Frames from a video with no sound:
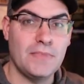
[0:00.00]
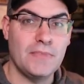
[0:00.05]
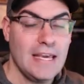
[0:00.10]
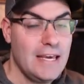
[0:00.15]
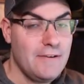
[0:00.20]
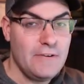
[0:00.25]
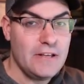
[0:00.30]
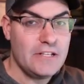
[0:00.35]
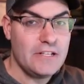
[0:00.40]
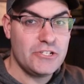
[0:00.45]

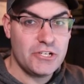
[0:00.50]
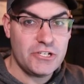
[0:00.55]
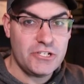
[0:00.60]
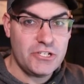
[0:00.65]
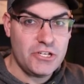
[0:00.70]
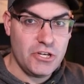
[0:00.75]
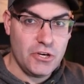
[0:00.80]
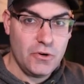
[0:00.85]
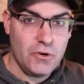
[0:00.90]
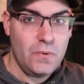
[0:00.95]
If it's
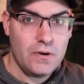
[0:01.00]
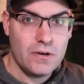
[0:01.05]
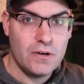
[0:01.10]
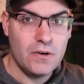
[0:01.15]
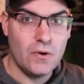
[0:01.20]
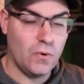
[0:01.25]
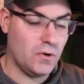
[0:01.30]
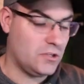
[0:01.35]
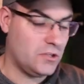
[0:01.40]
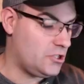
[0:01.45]
just you
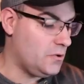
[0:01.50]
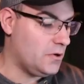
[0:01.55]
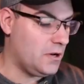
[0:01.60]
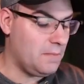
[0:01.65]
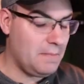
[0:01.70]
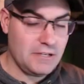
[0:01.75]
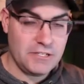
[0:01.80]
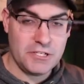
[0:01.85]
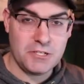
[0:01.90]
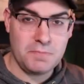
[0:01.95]
or it's you and a
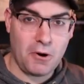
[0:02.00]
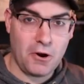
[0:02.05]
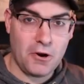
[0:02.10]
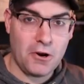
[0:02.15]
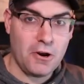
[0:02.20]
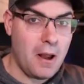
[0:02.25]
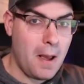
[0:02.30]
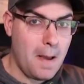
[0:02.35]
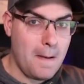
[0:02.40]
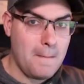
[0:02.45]
business
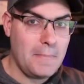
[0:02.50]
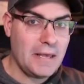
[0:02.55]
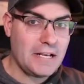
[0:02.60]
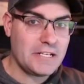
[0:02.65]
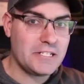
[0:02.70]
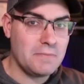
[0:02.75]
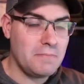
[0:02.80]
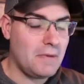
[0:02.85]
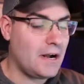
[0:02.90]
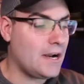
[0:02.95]
partner, pick
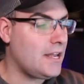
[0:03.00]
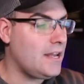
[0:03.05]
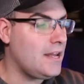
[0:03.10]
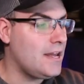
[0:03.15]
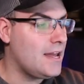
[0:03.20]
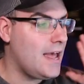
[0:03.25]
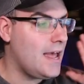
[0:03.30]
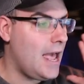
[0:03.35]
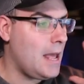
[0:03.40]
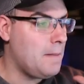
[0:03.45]
somebody
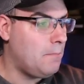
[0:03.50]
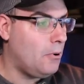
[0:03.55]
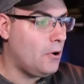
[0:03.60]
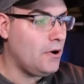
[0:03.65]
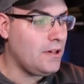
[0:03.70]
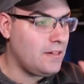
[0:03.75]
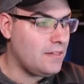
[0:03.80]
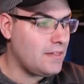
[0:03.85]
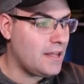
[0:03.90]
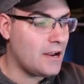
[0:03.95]
and
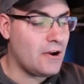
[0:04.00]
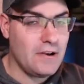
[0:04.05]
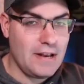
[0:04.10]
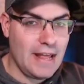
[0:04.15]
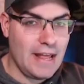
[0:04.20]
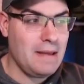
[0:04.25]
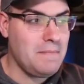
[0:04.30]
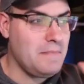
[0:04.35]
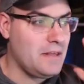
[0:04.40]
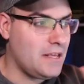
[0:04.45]
put their
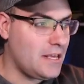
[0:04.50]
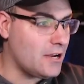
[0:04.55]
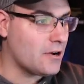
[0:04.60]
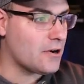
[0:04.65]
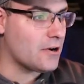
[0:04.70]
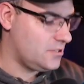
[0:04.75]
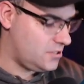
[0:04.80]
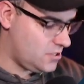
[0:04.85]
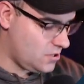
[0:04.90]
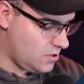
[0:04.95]
name
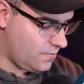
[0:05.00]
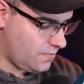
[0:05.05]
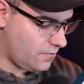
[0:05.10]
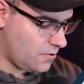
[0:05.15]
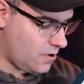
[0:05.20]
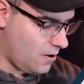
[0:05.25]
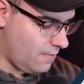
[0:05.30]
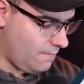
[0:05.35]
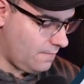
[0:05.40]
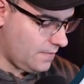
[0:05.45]
here. So for
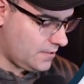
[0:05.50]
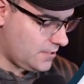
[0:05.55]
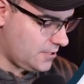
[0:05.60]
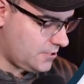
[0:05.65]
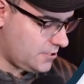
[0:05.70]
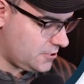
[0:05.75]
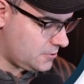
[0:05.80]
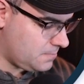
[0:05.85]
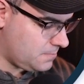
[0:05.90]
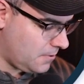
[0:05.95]
our
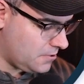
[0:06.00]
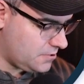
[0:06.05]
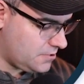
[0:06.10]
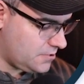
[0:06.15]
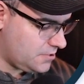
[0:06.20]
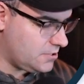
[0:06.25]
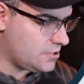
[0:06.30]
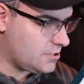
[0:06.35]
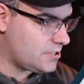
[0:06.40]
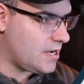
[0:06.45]
fictitious
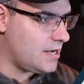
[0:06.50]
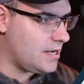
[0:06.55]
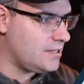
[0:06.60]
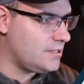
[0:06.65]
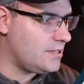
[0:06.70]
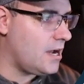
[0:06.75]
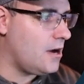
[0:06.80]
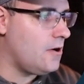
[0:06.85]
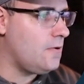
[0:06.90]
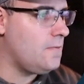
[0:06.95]
person, John
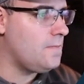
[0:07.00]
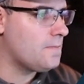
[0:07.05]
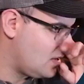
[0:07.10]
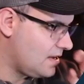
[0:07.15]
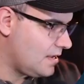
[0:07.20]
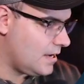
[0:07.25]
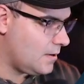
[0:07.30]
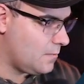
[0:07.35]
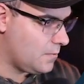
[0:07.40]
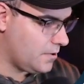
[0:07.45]
Doe,
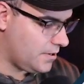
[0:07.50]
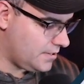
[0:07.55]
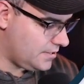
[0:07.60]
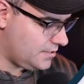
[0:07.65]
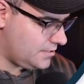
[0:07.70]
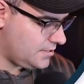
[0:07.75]
and we're gonna